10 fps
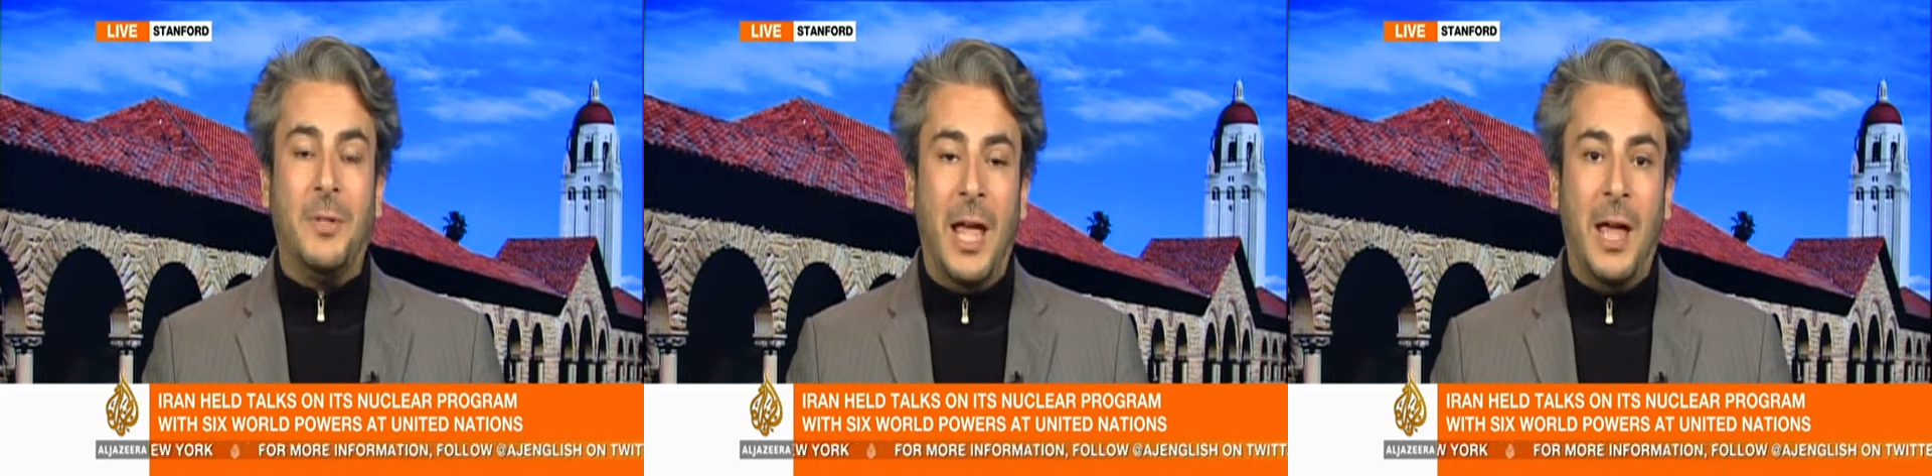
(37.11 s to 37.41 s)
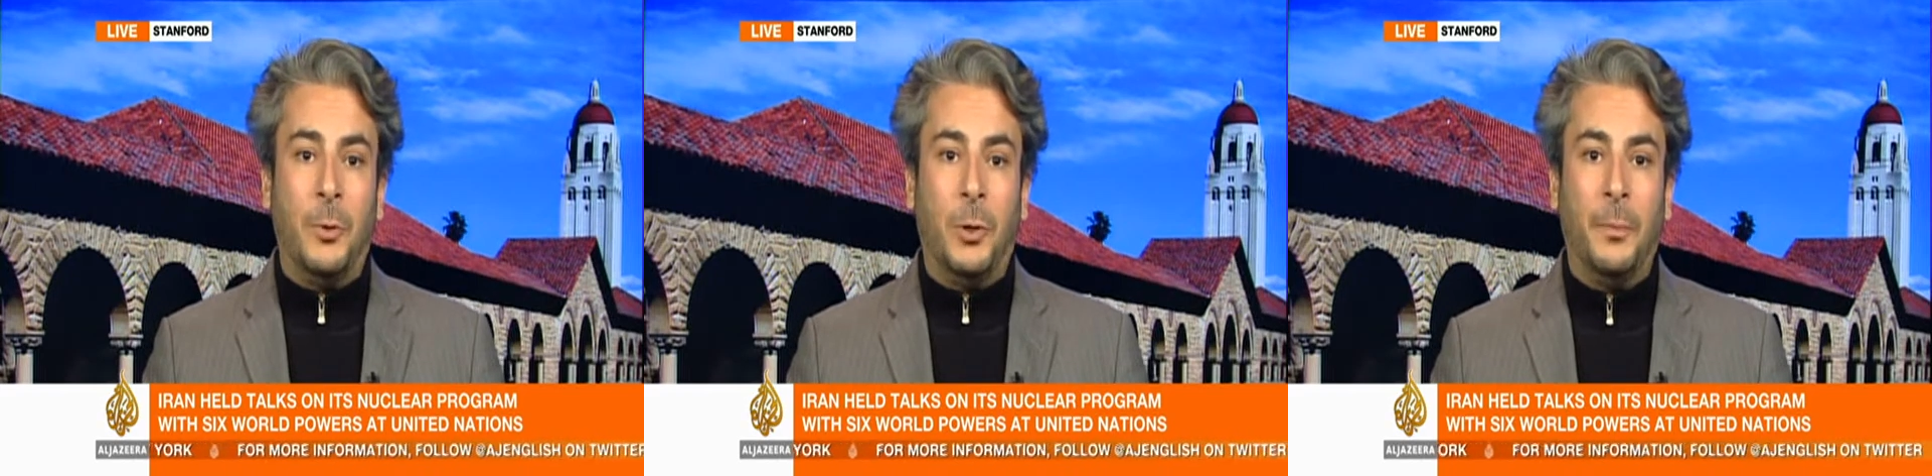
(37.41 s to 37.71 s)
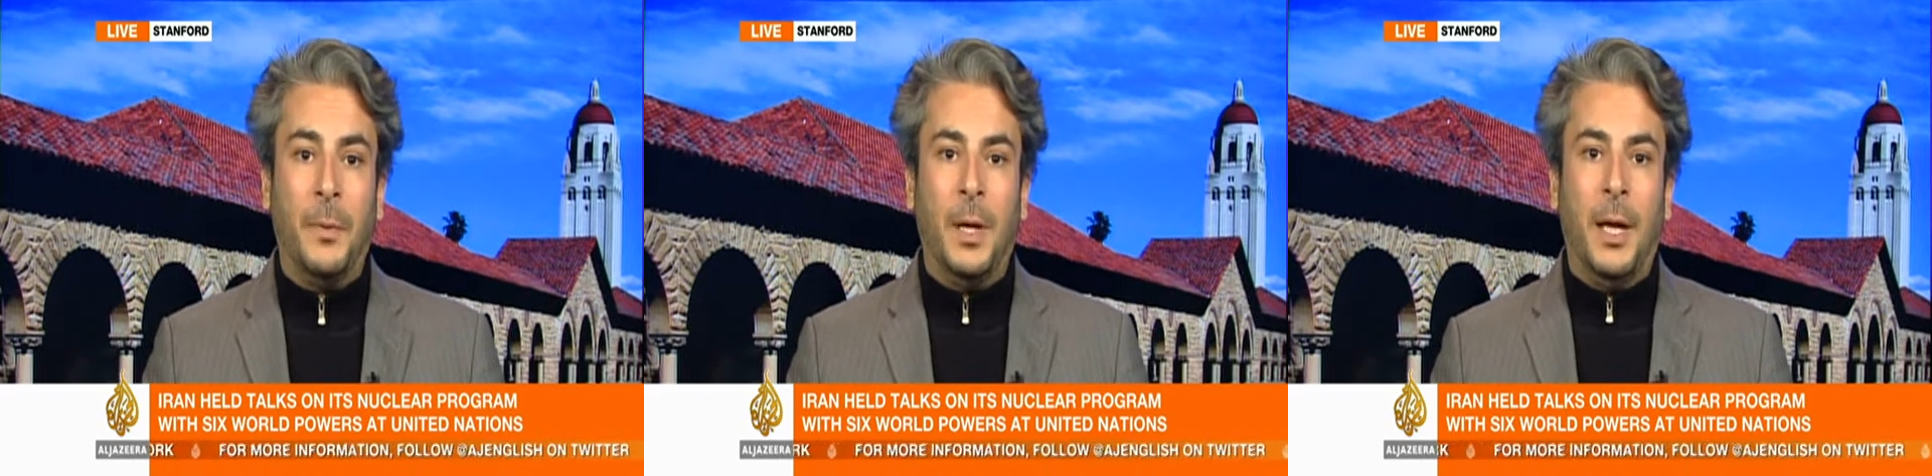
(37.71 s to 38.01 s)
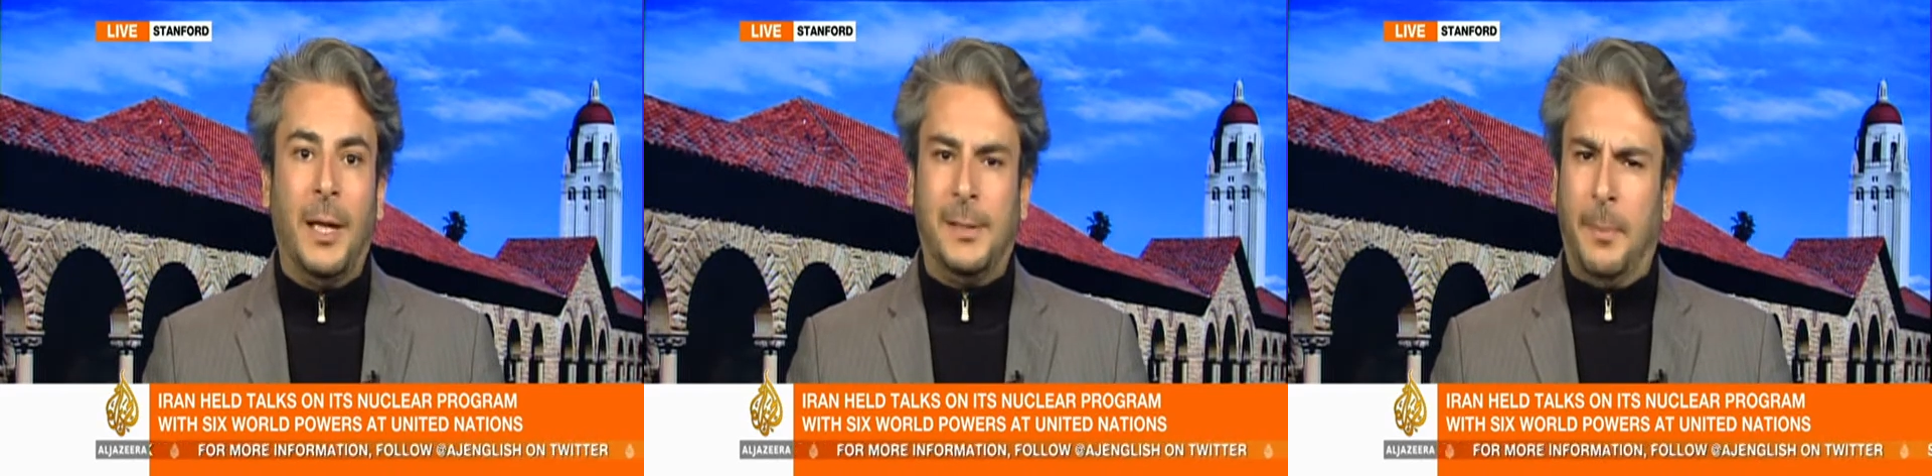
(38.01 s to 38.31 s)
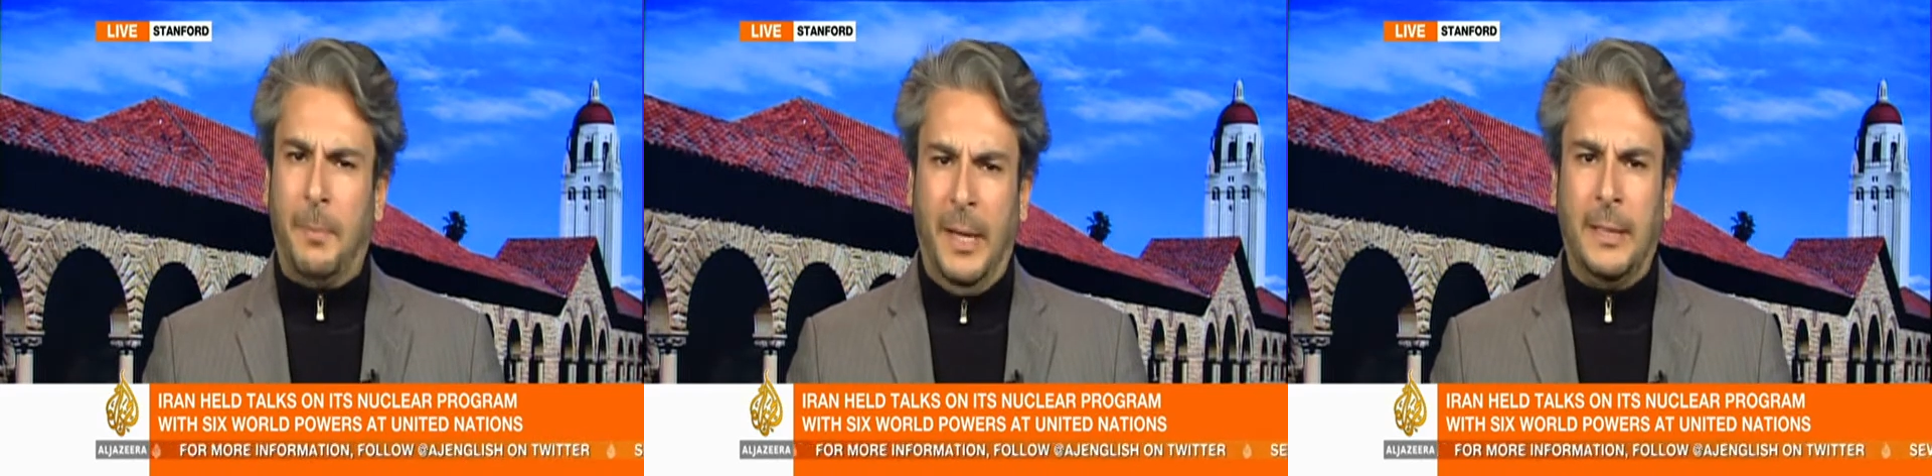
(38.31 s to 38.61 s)
table, it's a
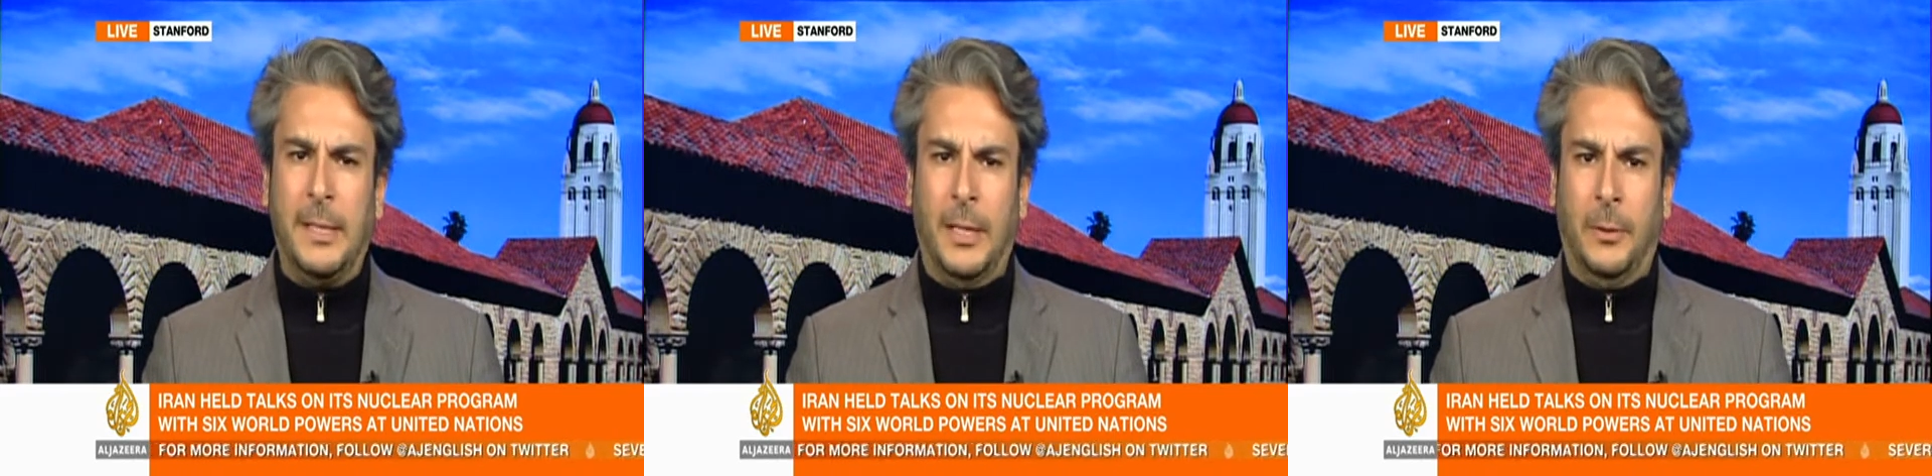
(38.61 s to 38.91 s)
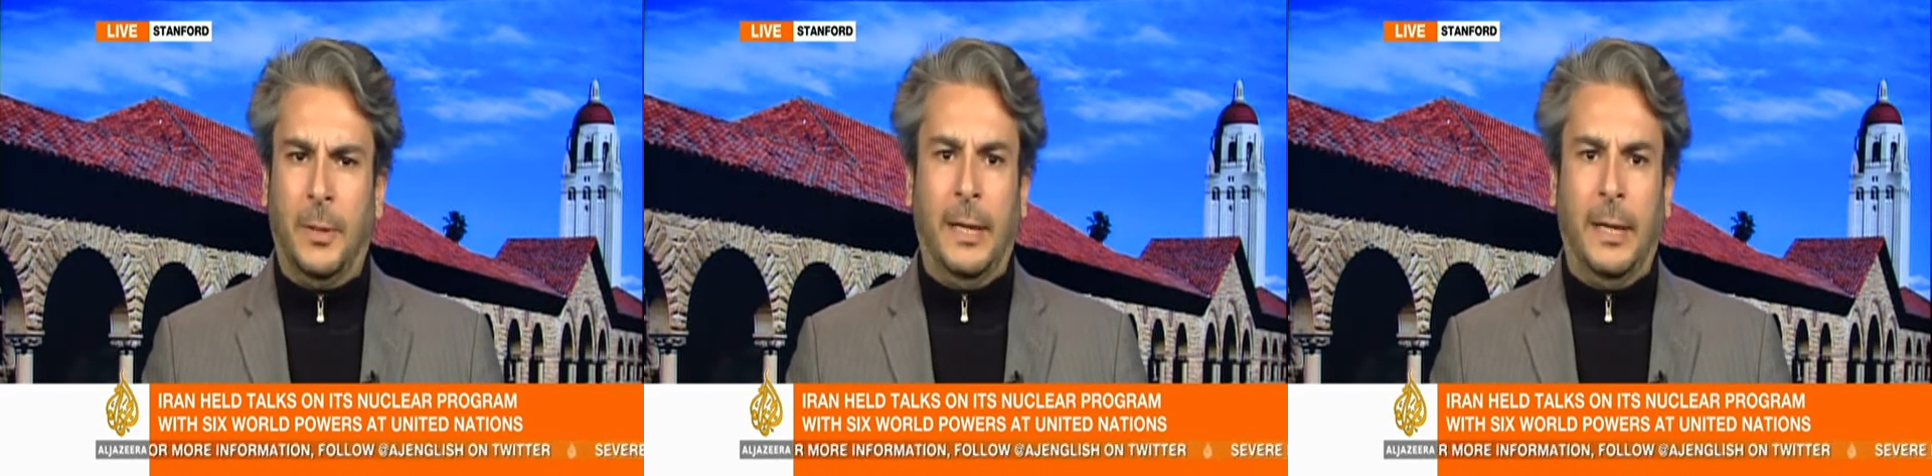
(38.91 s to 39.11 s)
big deal.